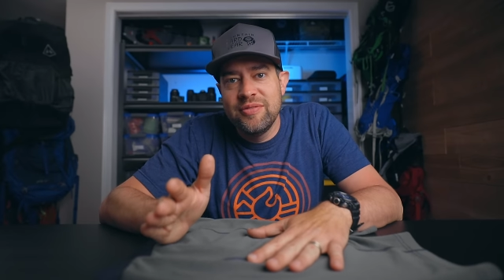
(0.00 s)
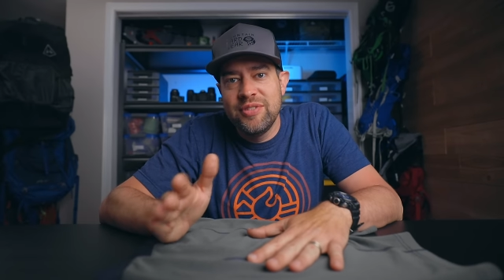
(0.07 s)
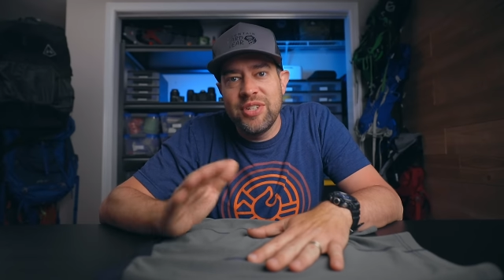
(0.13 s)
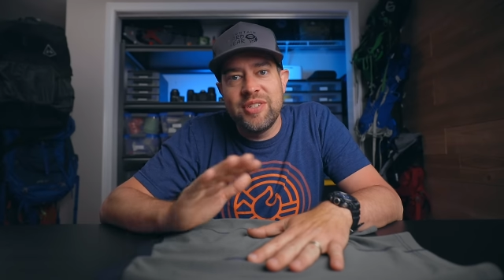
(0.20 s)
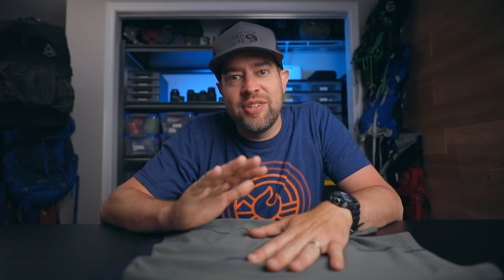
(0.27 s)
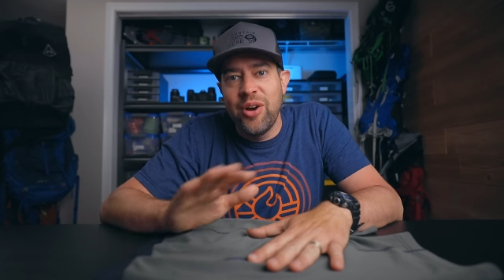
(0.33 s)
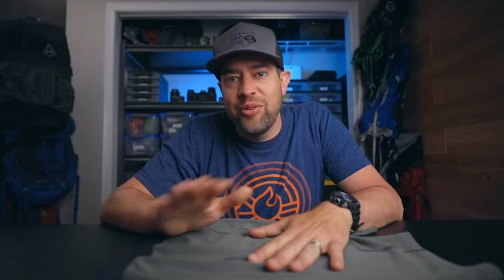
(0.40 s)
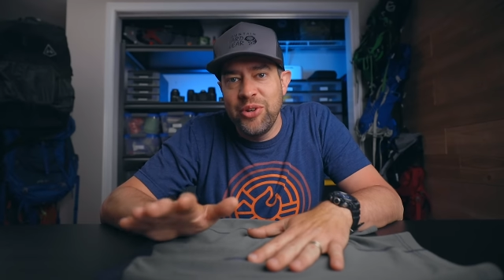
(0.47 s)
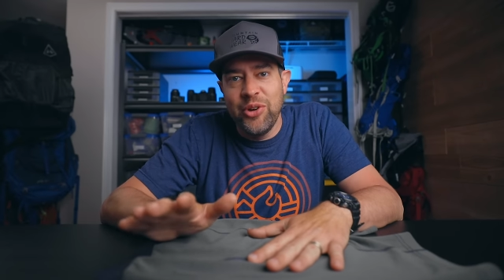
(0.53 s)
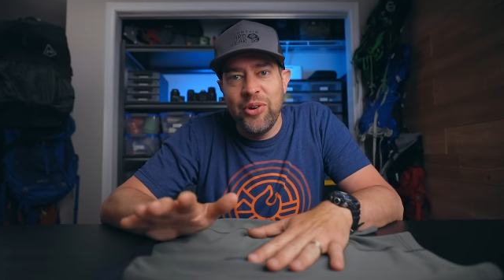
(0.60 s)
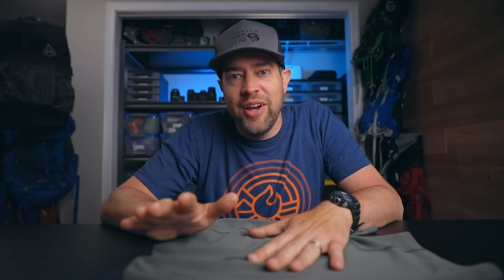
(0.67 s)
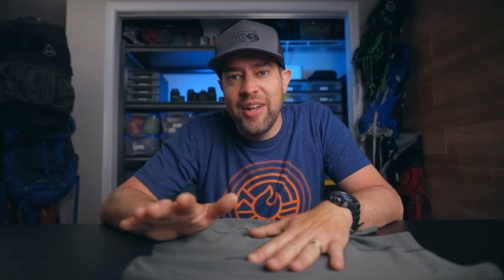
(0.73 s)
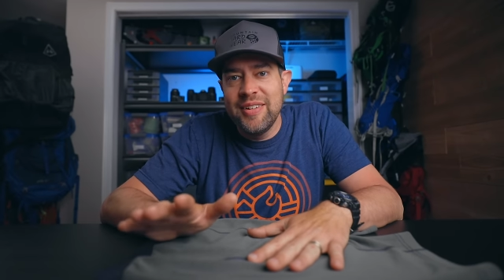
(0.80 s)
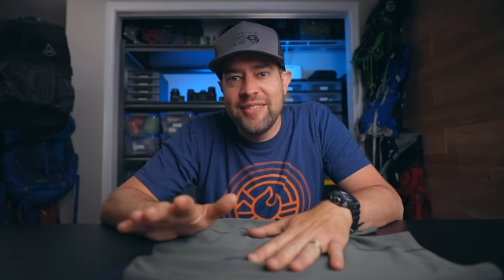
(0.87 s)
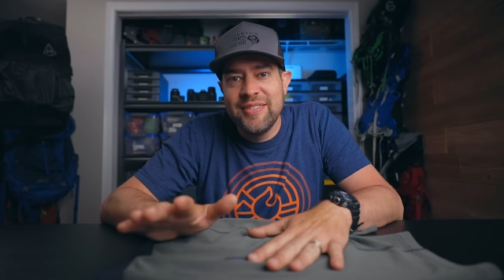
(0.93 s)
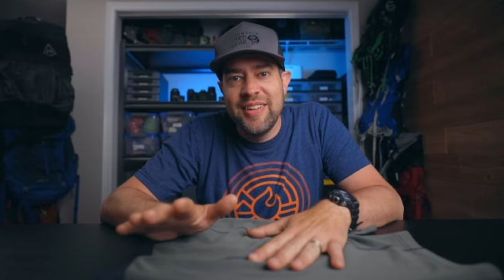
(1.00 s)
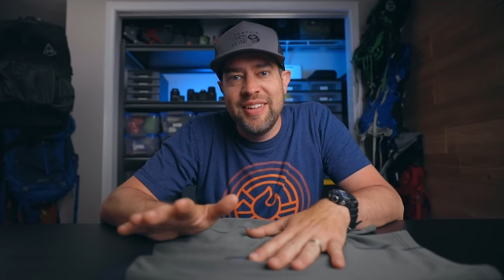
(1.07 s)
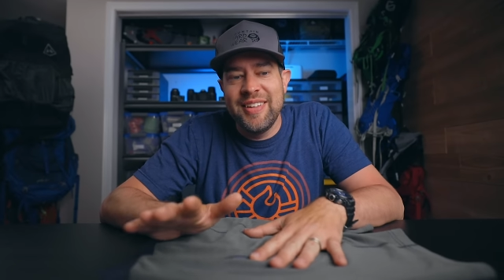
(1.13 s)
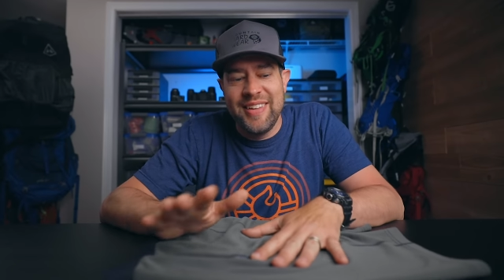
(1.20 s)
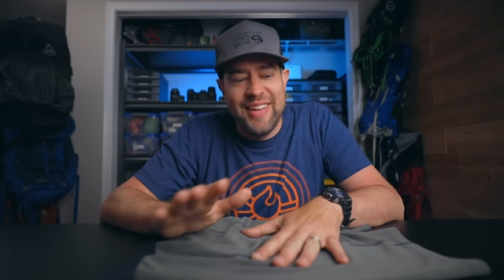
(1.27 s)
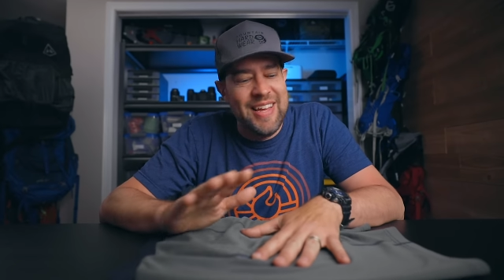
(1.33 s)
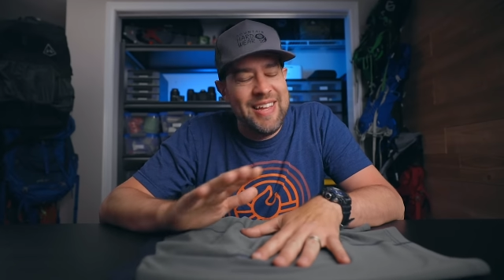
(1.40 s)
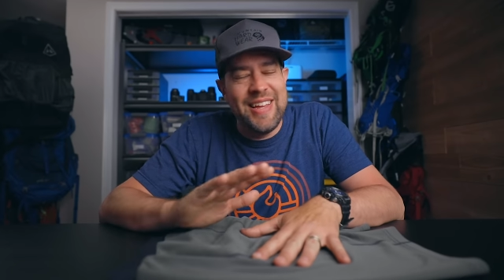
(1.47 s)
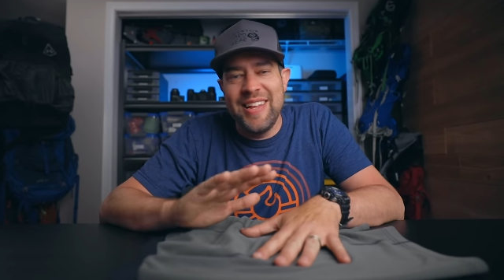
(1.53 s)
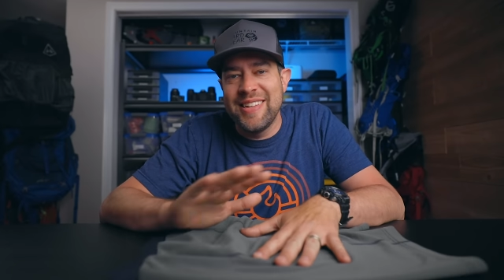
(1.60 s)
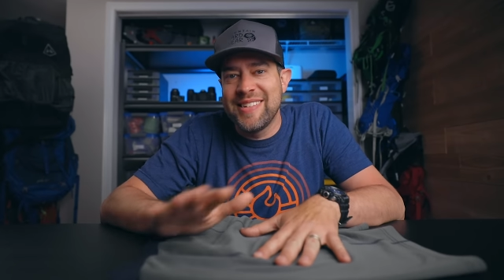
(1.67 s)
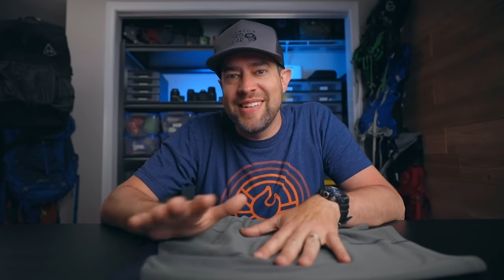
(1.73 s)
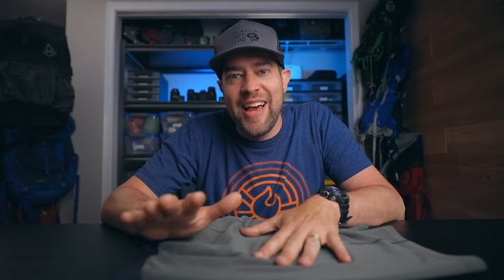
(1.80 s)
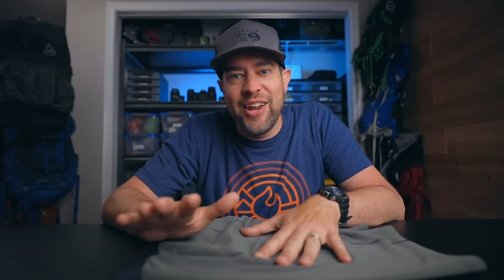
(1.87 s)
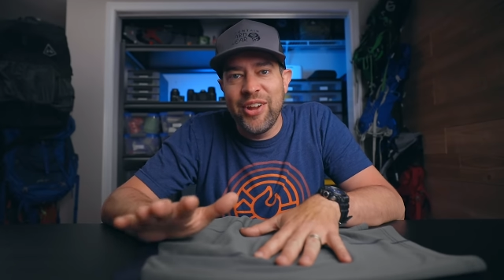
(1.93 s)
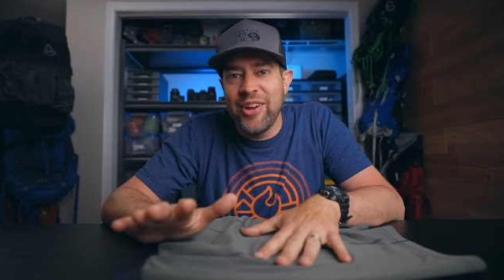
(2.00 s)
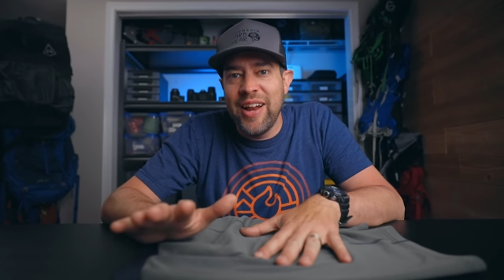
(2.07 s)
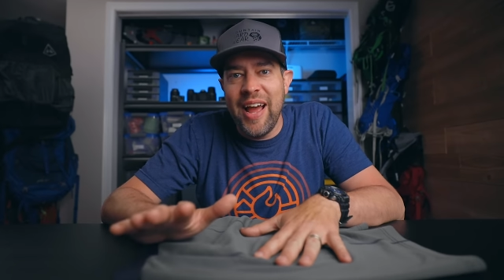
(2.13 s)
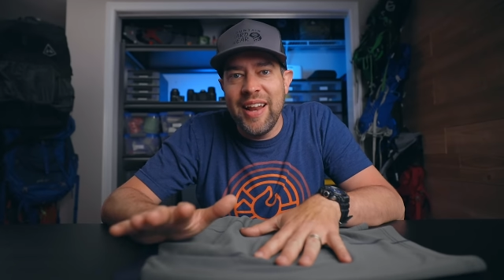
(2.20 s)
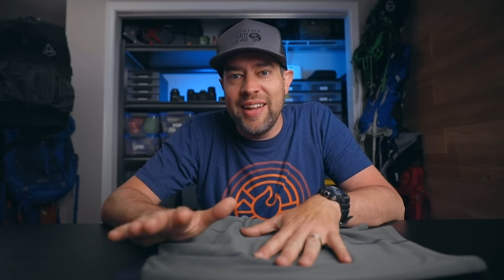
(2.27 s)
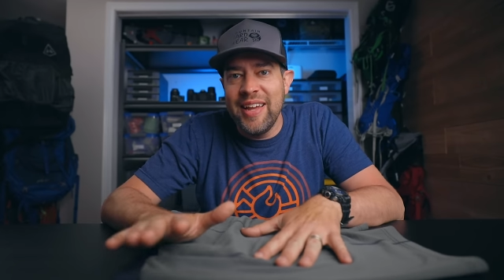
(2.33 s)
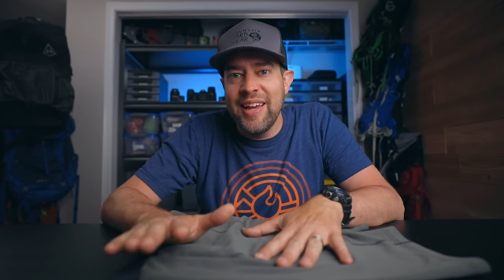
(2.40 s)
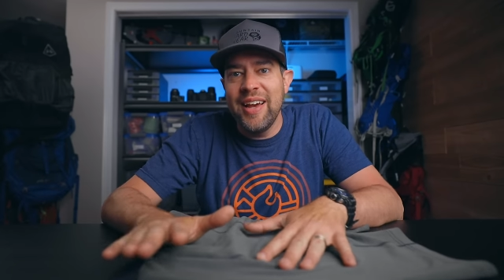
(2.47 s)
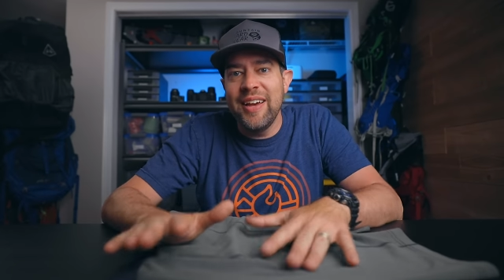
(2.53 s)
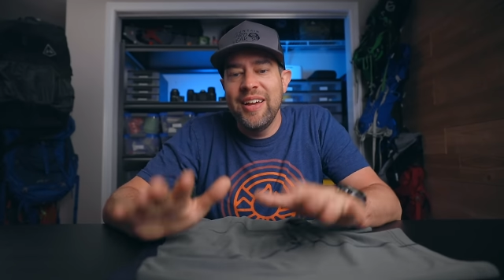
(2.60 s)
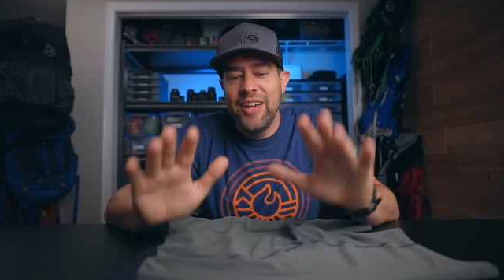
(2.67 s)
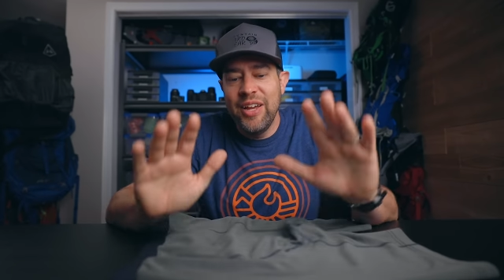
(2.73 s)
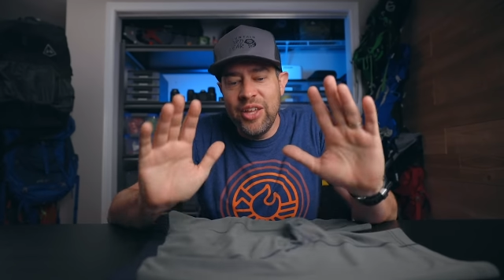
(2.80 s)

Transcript: Just don't do it. It's not a good idea.